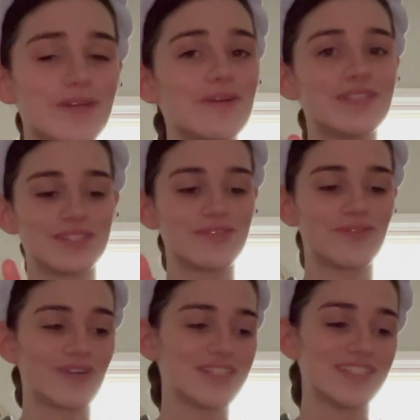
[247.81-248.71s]
Going to
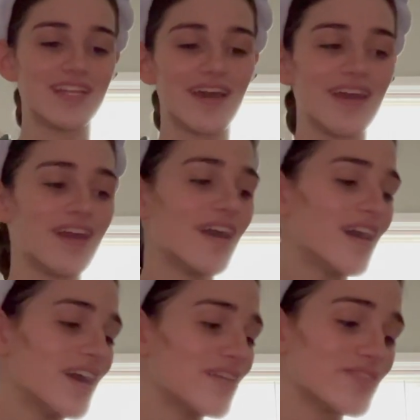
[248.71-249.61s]
Sephora today,
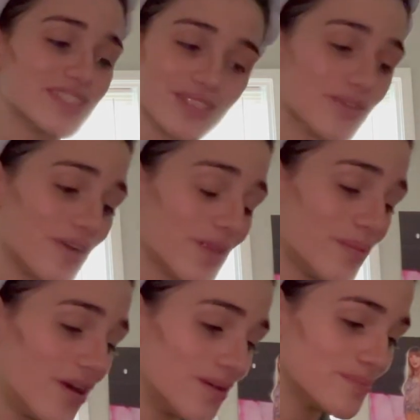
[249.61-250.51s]
if we still go to the
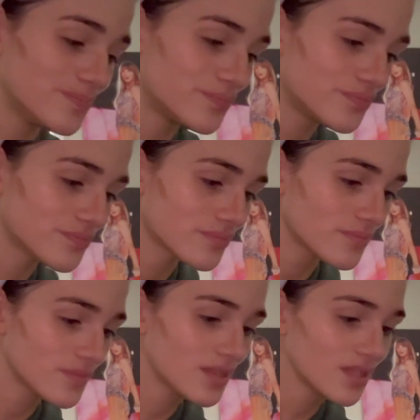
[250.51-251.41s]
mall.
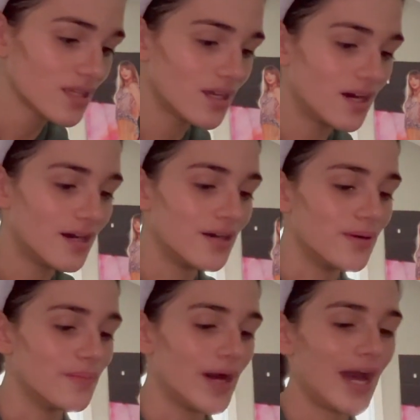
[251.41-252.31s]

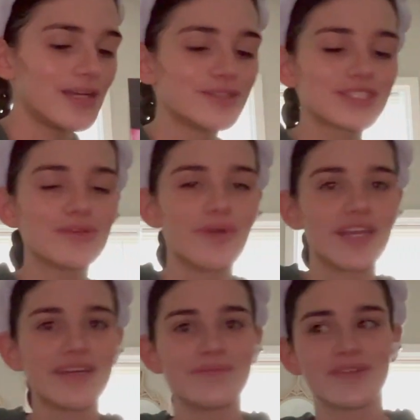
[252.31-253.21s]
Um, I usually wet
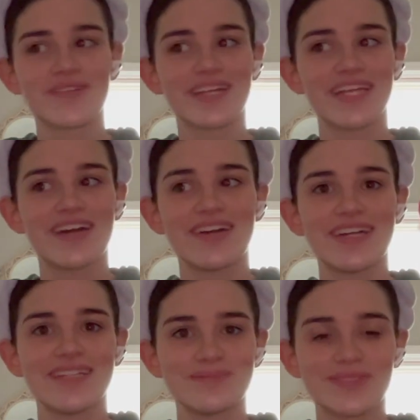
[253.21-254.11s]
it, but right now I
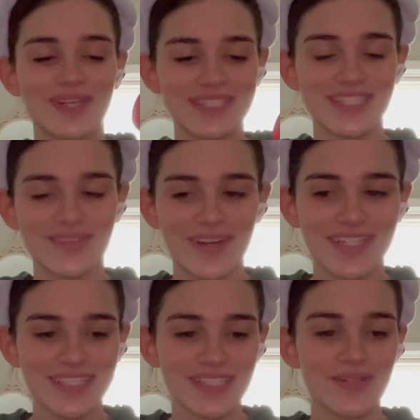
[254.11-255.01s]
am too lazy to wet it,
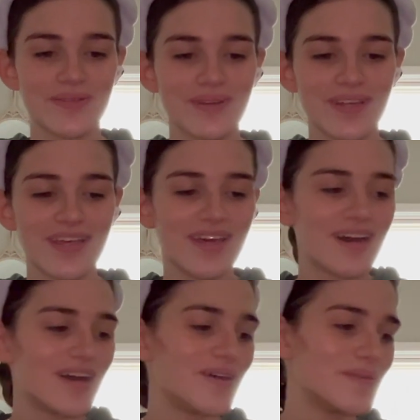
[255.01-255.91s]
so
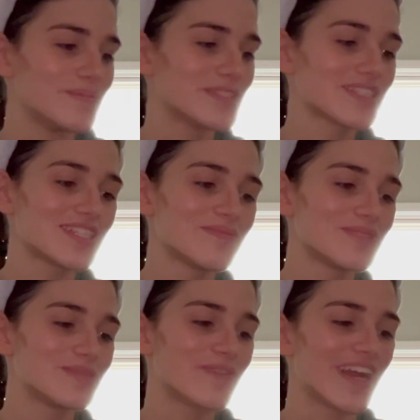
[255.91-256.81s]
um, I'm just gonna
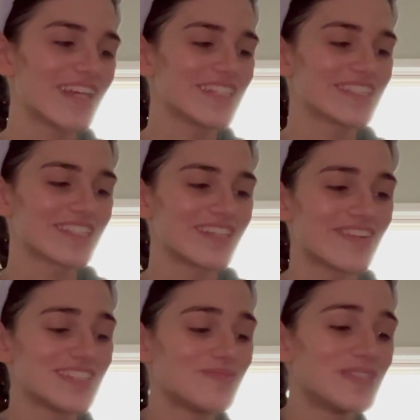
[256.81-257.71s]
spray this Glow
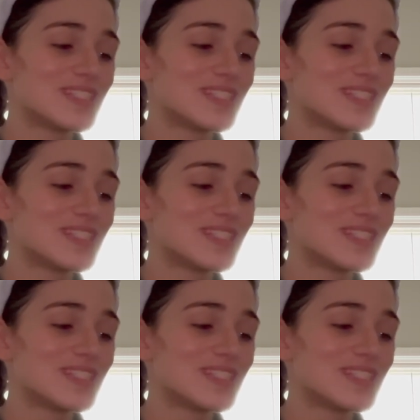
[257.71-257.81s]
Recipe